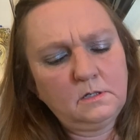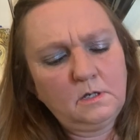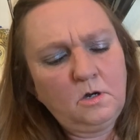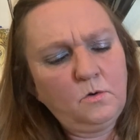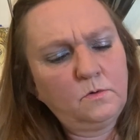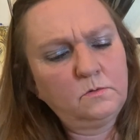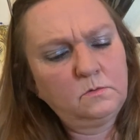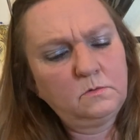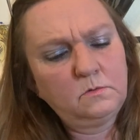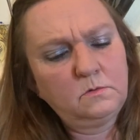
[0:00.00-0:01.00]
Oh,
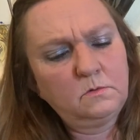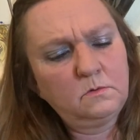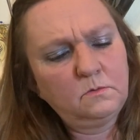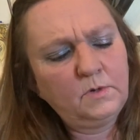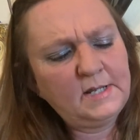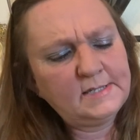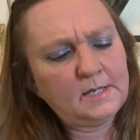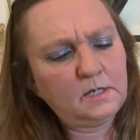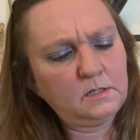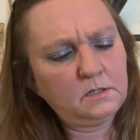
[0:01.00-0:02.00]
what is
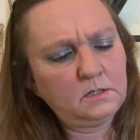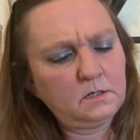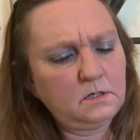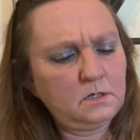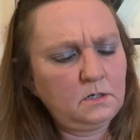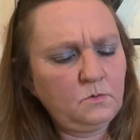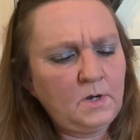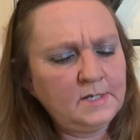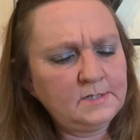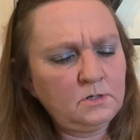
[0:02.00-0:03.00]
that?
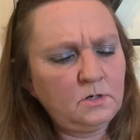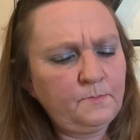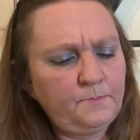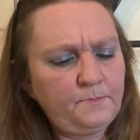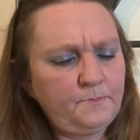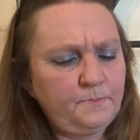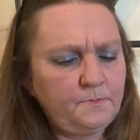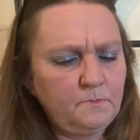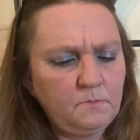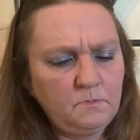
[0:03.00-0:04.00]
Why is there
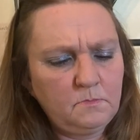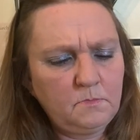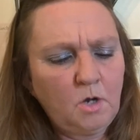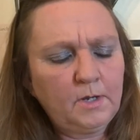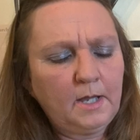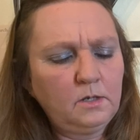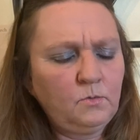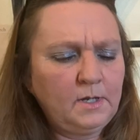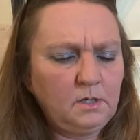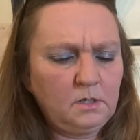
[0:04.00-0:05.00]
a... Okay,
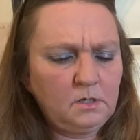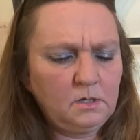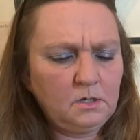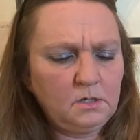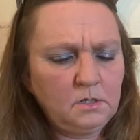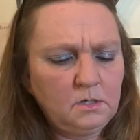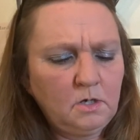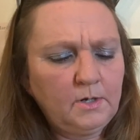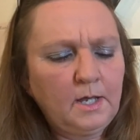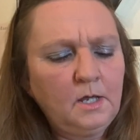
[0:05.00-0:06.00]
wait.
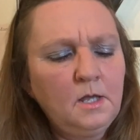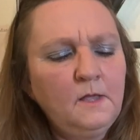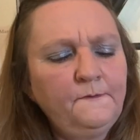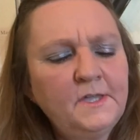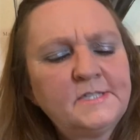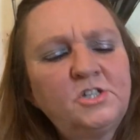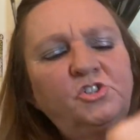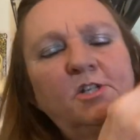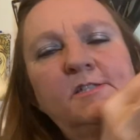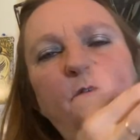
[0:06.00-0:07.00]
Okay. This is
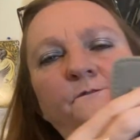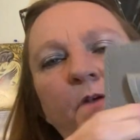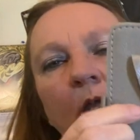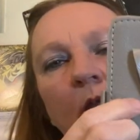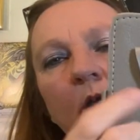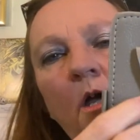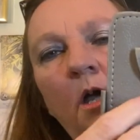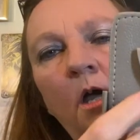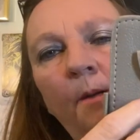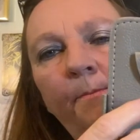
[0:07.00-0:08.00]
just a fake
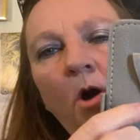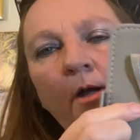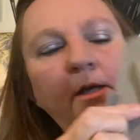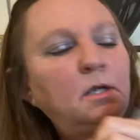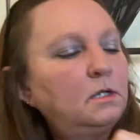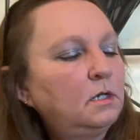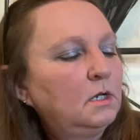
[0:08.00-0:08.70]
um, pocket.